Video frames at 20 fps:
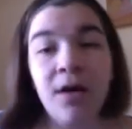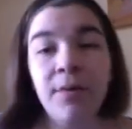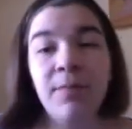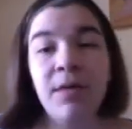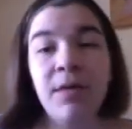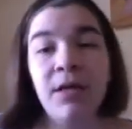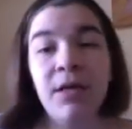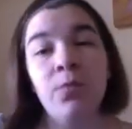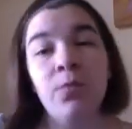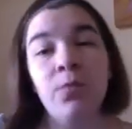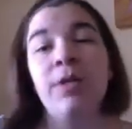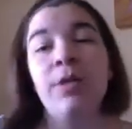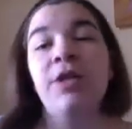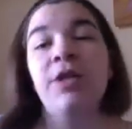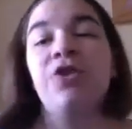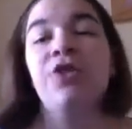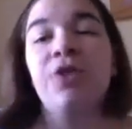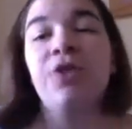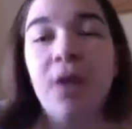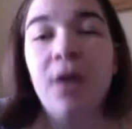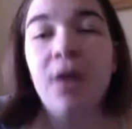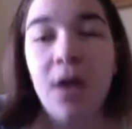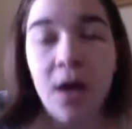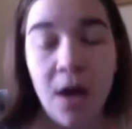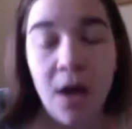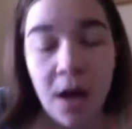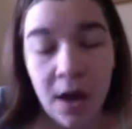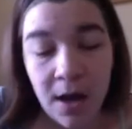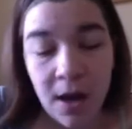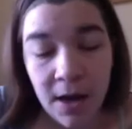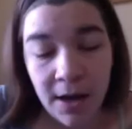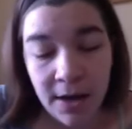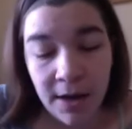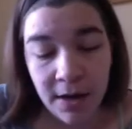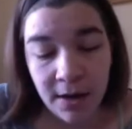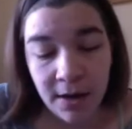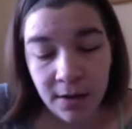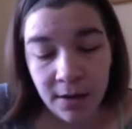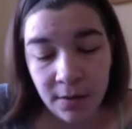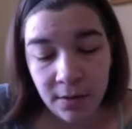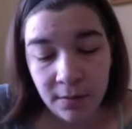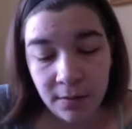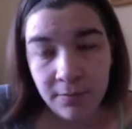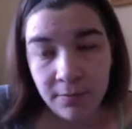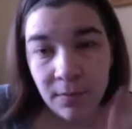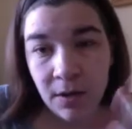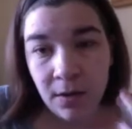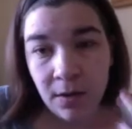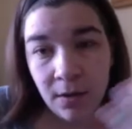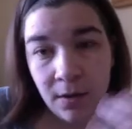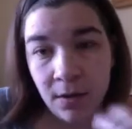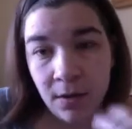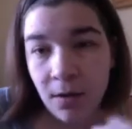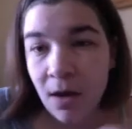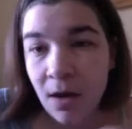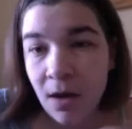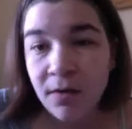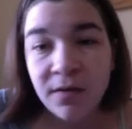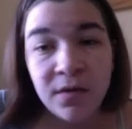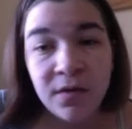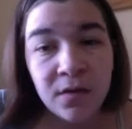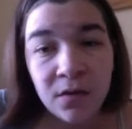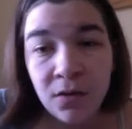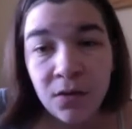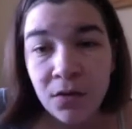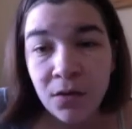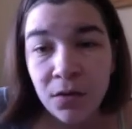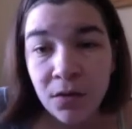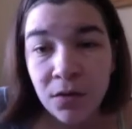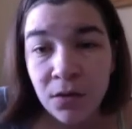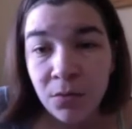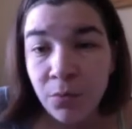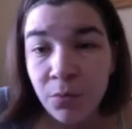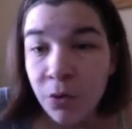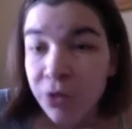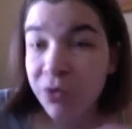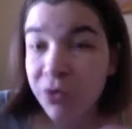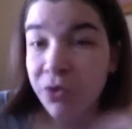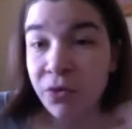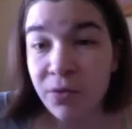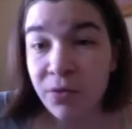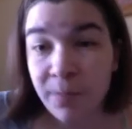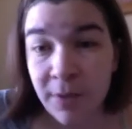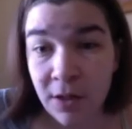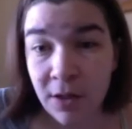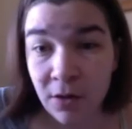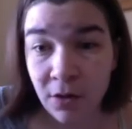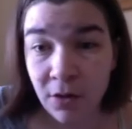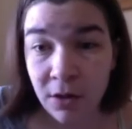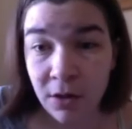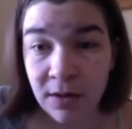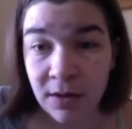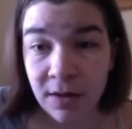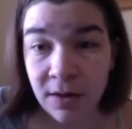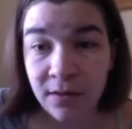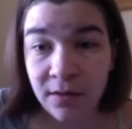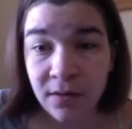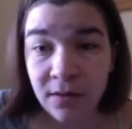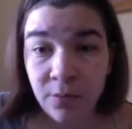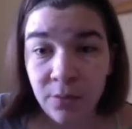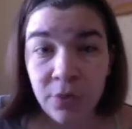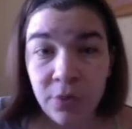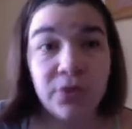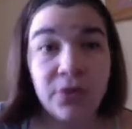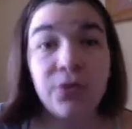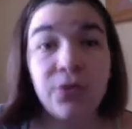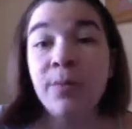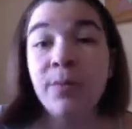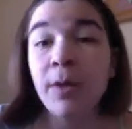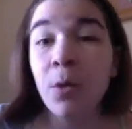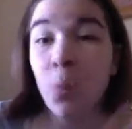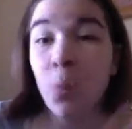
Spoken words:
in which I as the person who's being criticized, person who's being